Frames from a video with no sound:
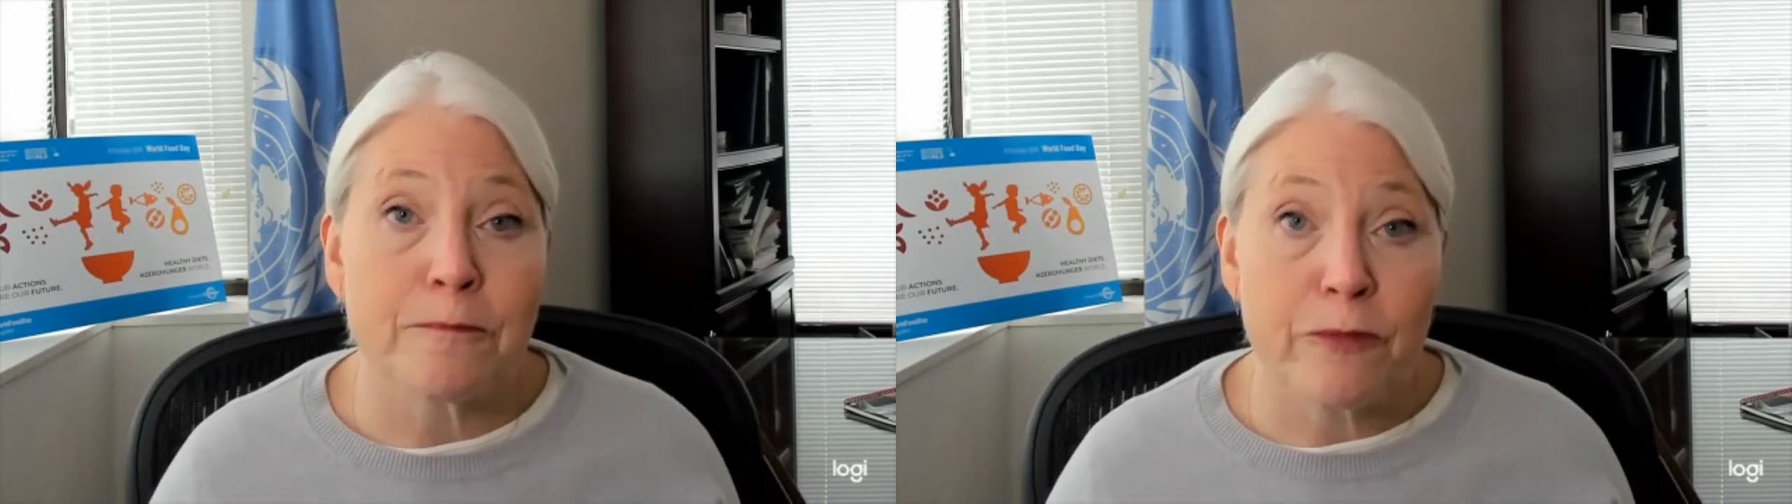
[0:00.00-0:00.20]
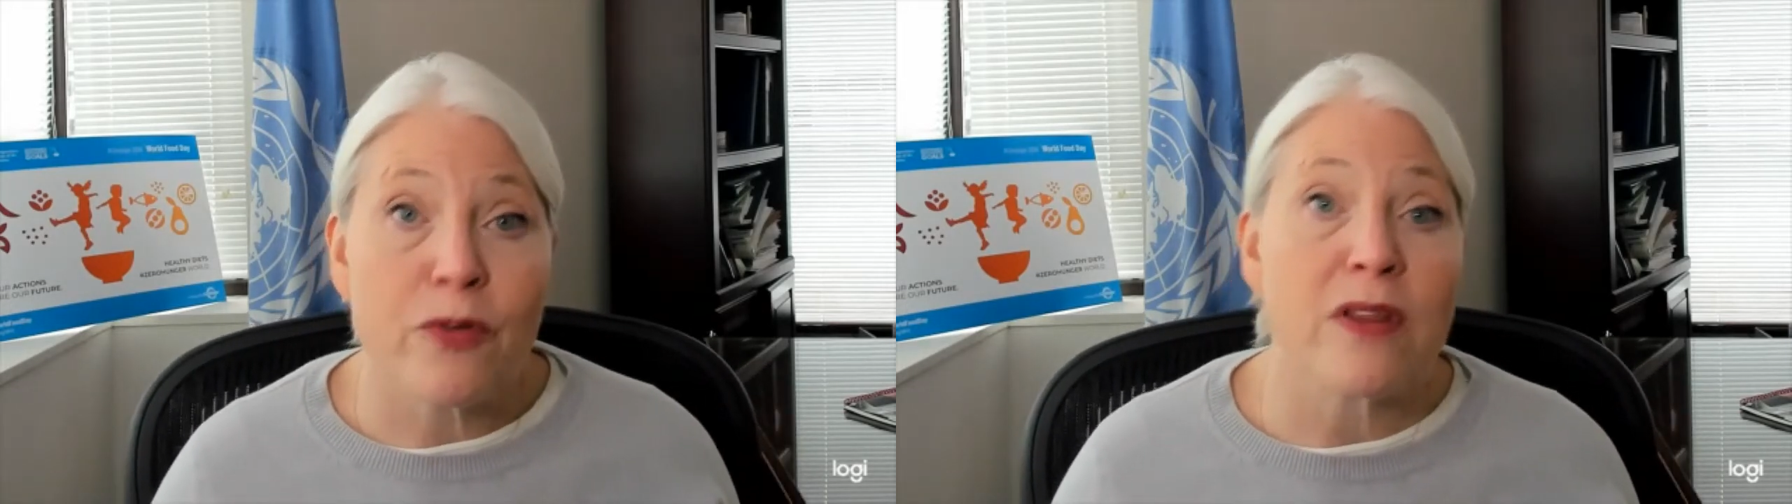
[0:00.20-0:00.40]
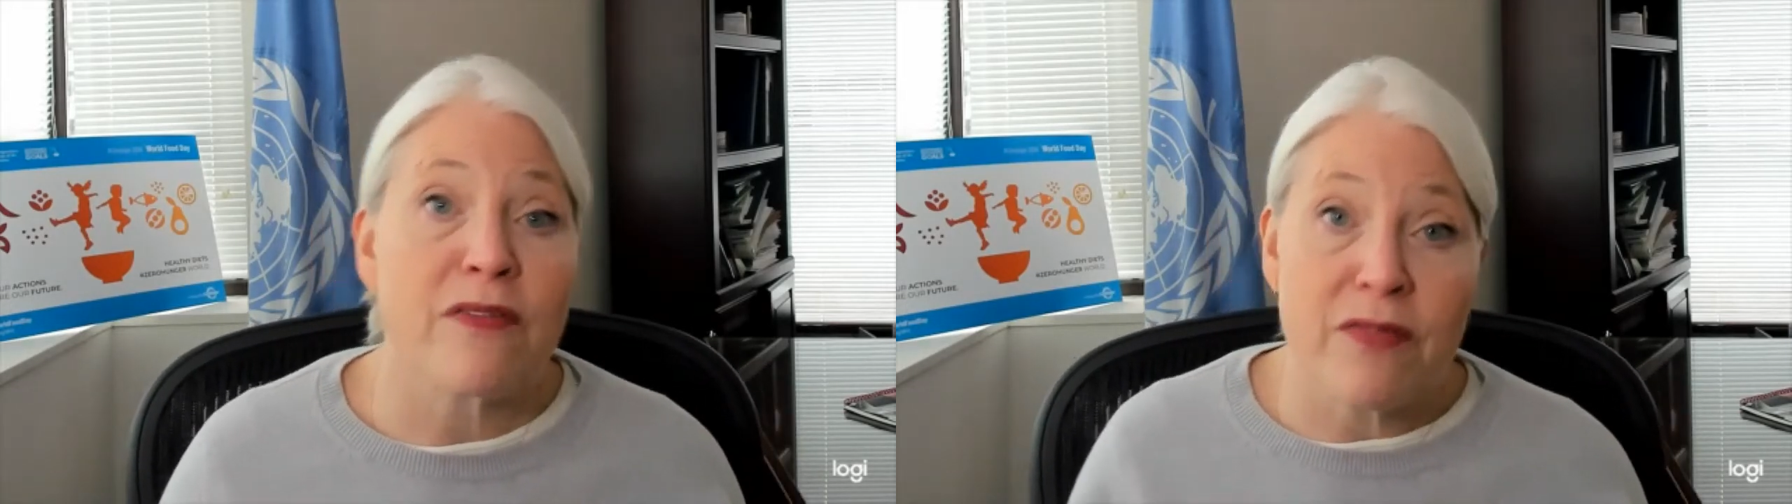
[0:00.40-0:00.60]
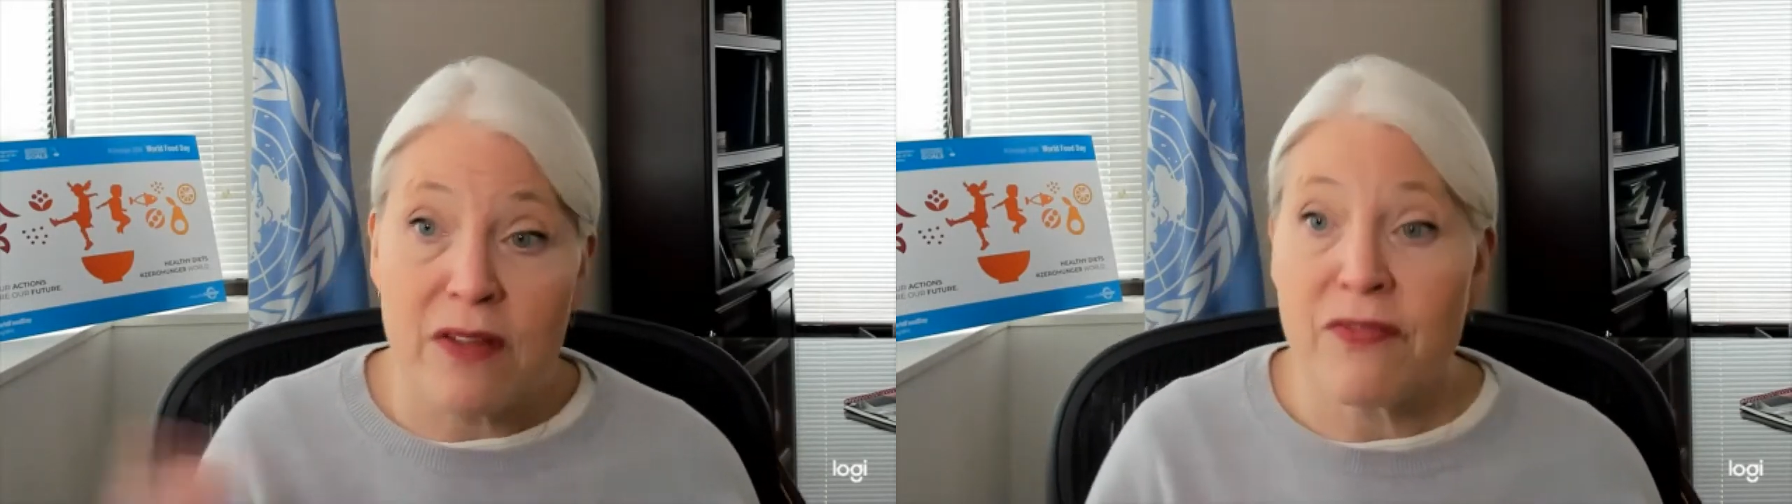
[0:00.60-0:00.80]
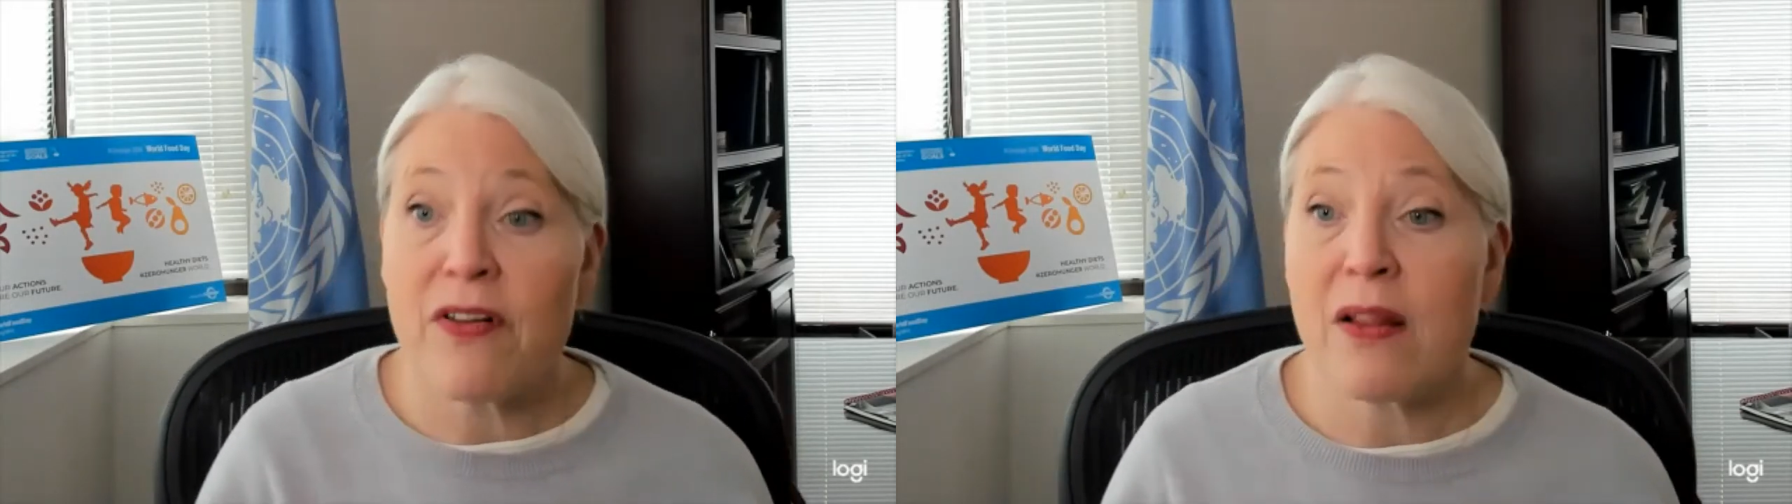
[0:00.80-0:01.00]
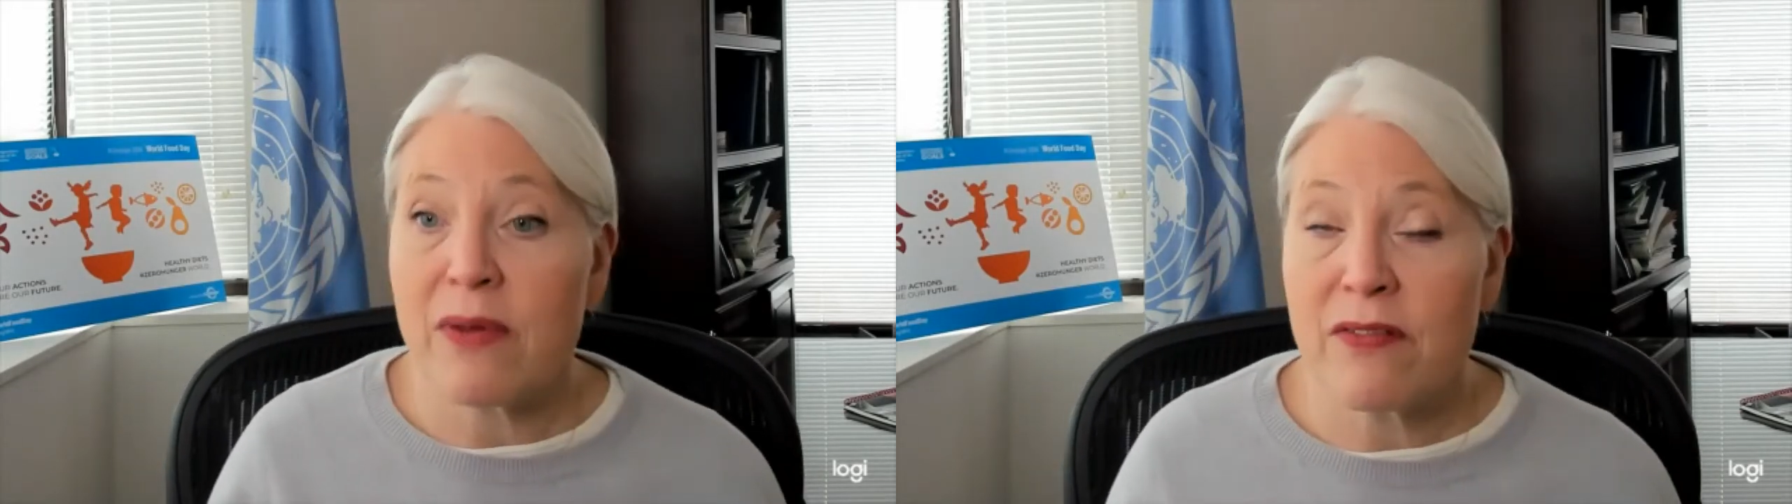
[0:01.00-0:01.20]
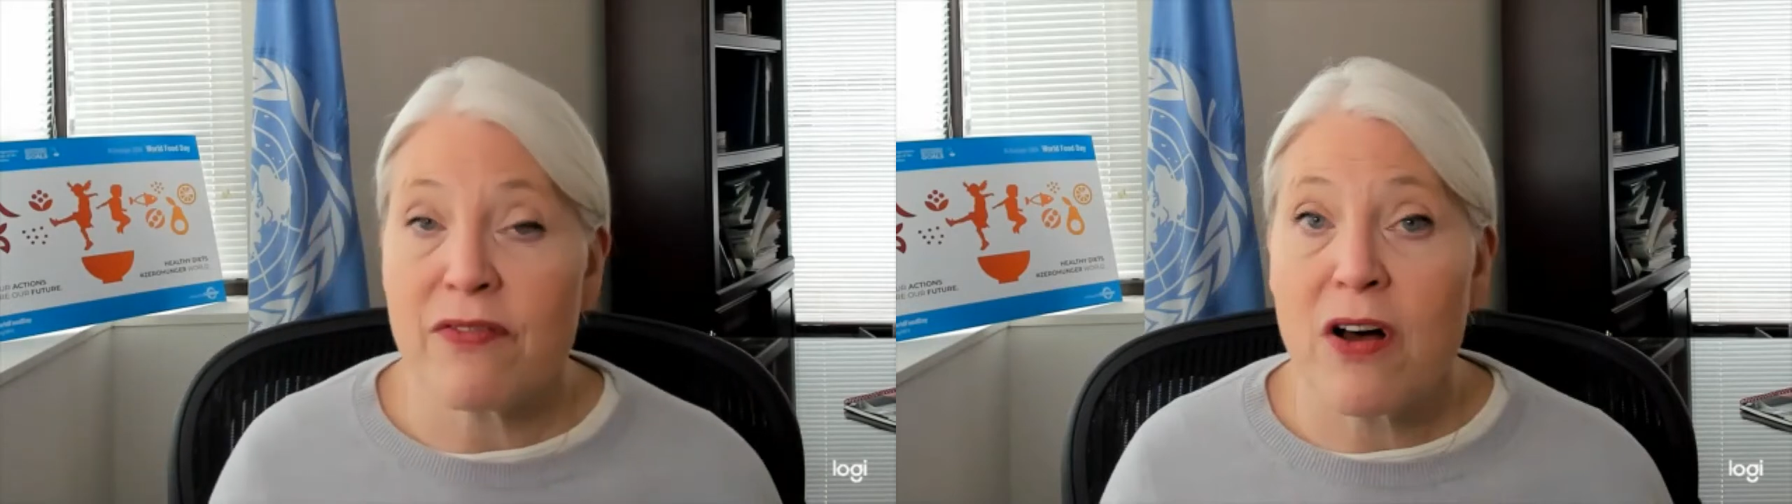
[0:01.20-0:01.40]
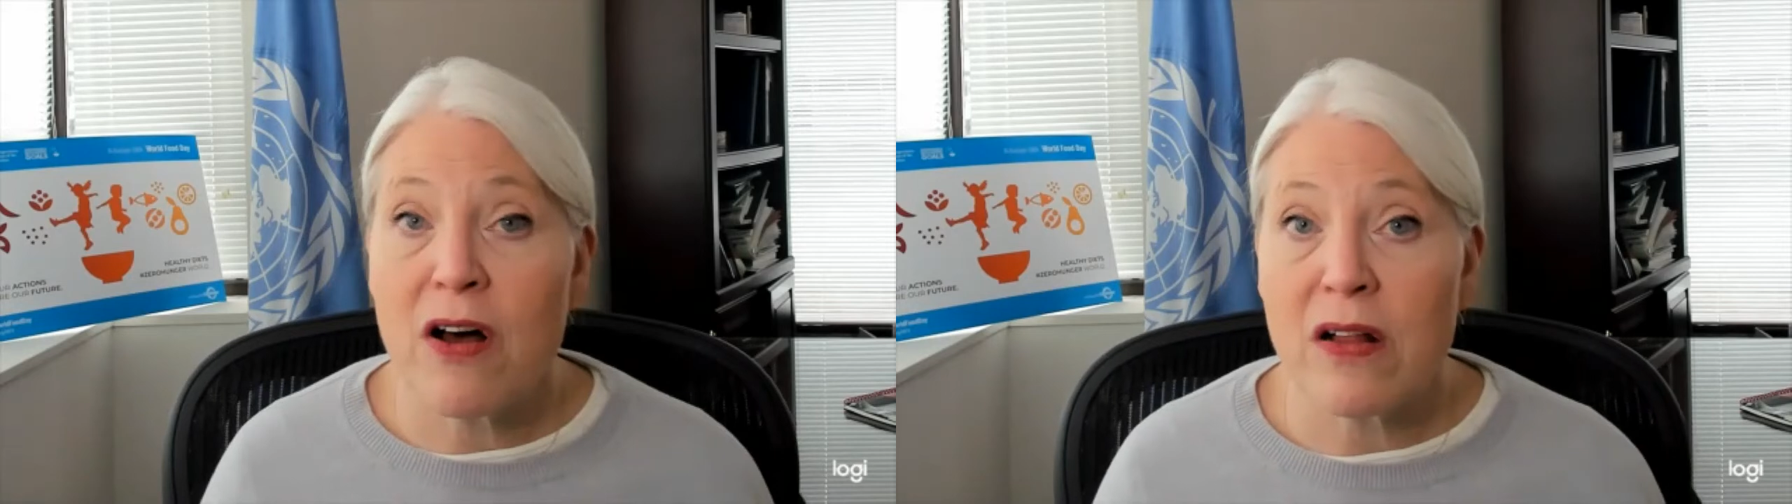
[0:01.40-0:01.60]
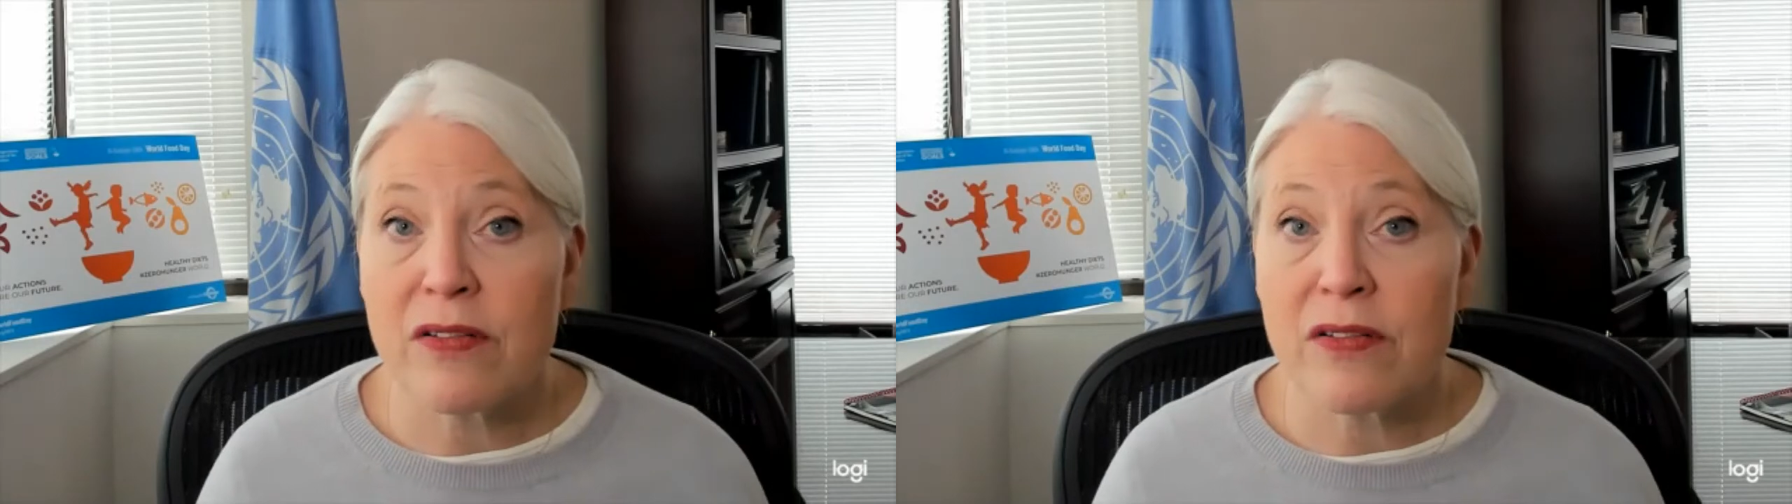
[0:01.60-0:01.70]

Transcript: for the following fall.